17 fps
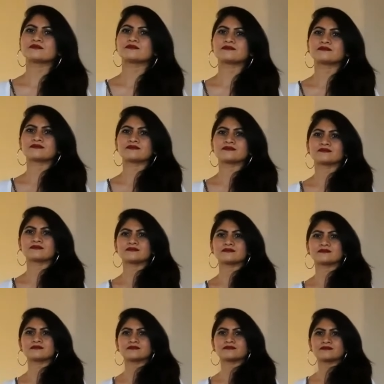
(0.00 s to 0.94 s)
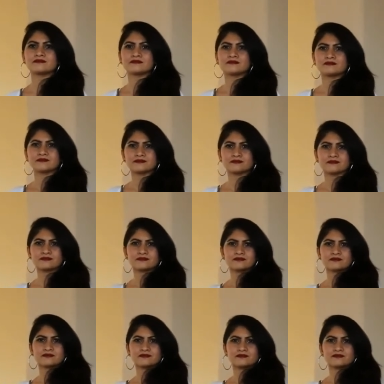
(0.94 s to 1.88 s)

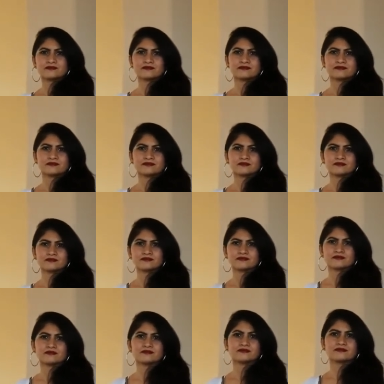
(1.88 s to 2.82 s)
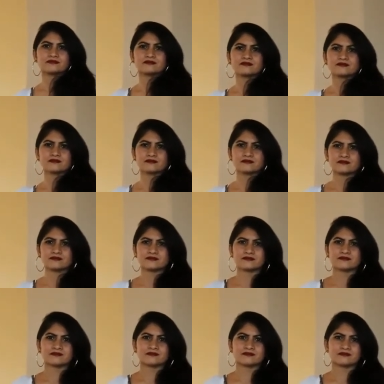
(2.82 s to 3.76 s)

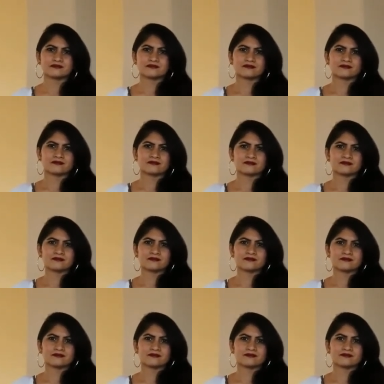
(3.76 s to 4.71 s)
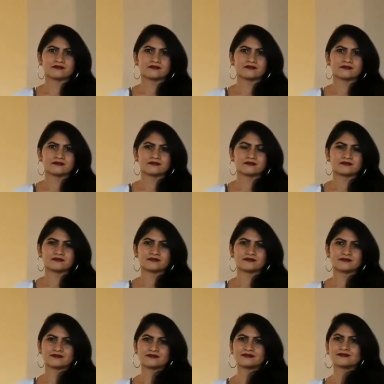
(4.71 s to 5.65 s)

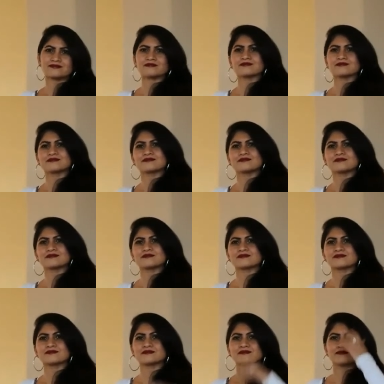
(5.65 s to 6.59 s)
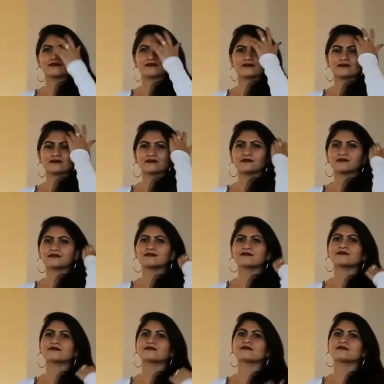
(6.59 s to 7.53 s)

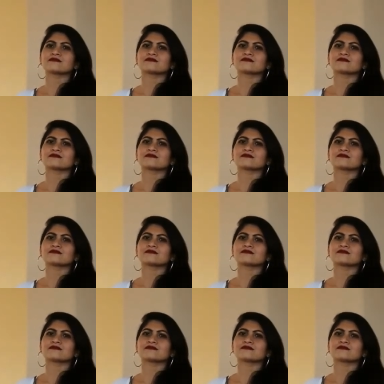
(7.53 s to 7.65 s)
[no speech]